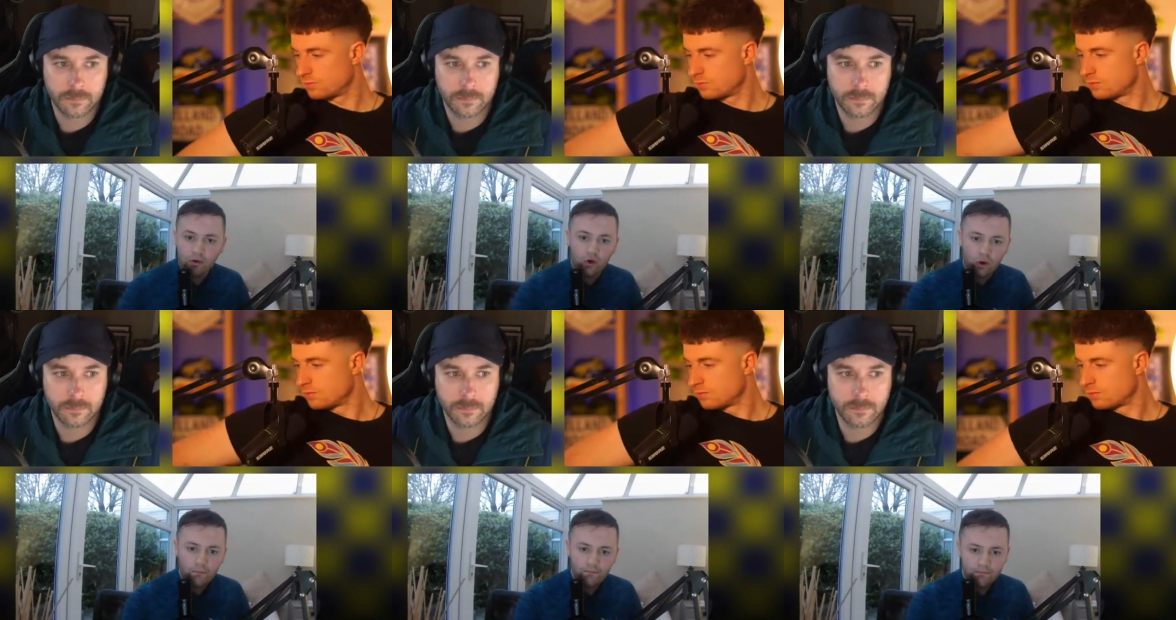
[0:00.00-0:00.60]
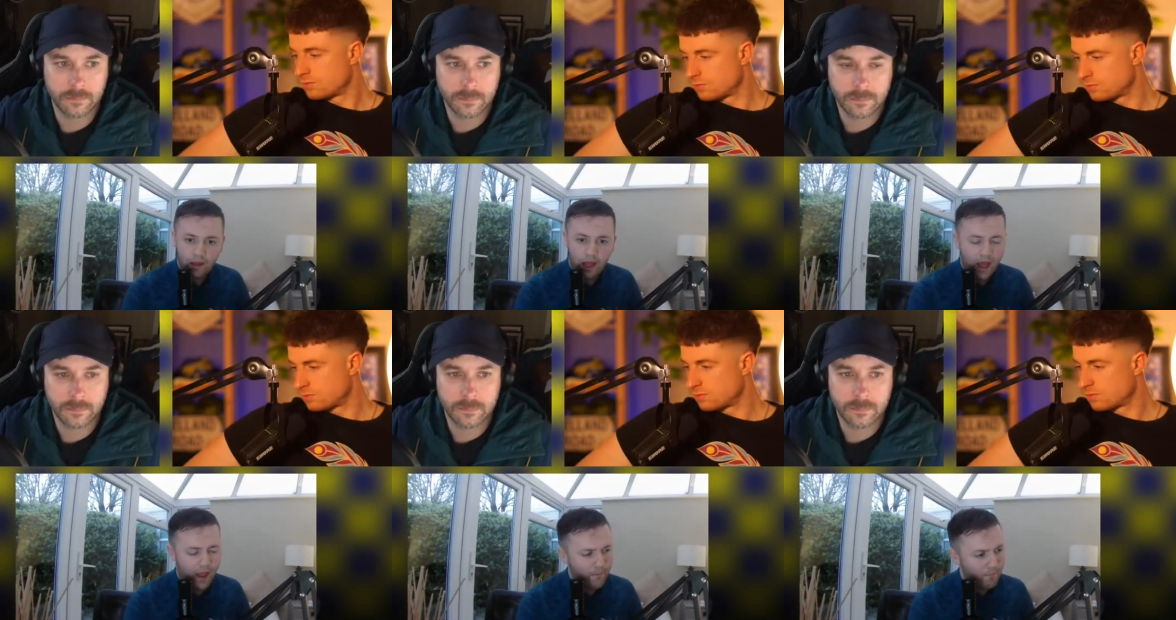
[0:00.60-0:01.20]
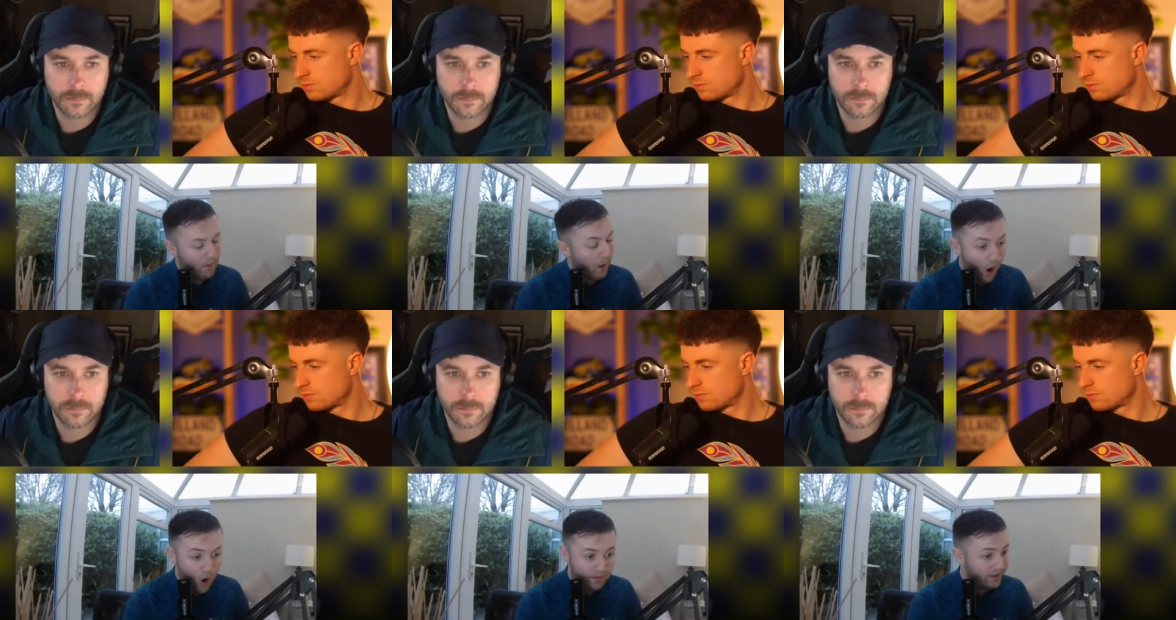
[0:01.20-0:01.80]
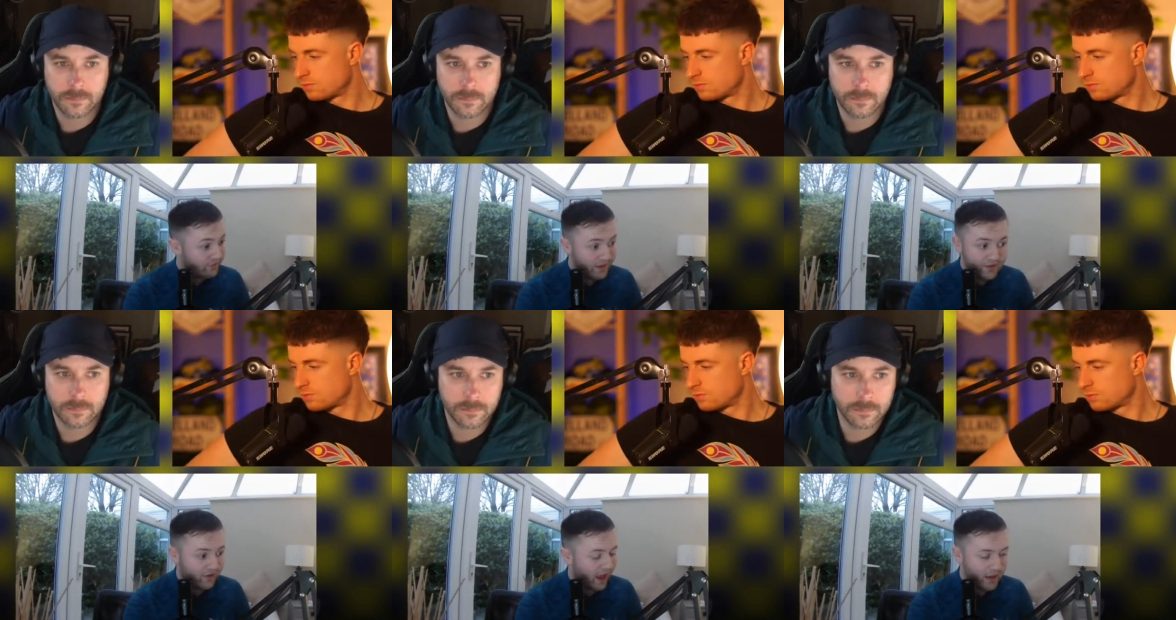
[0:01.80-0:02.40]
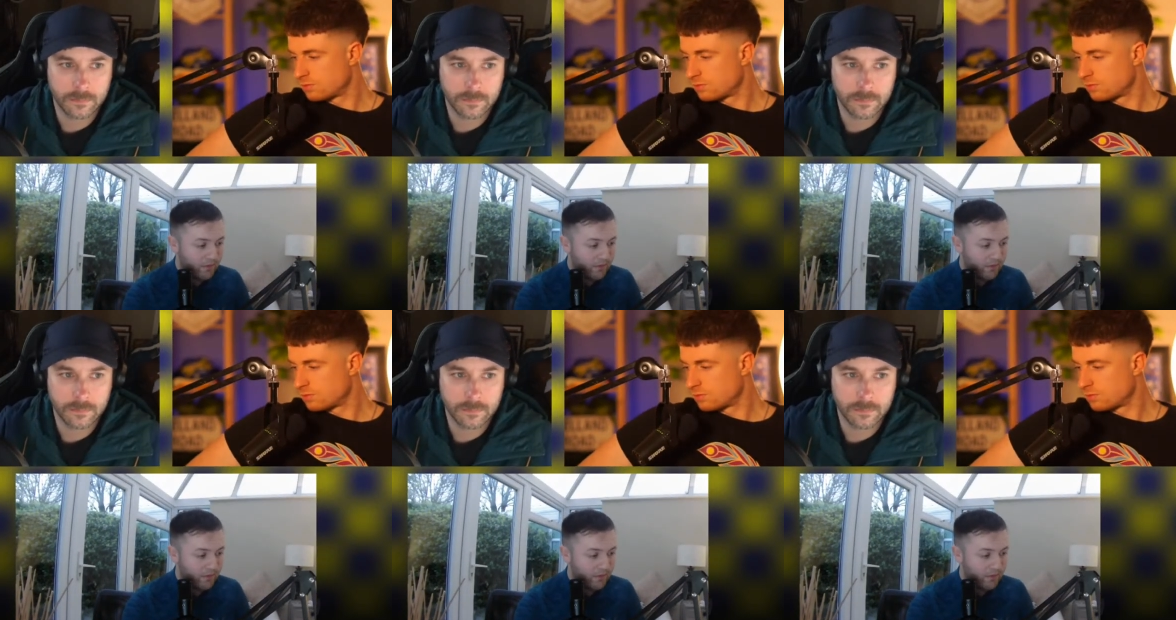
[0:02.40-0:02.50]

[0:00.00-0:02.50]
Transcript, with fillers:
Speaker 1: come. Um, I'm hoping it's for this game,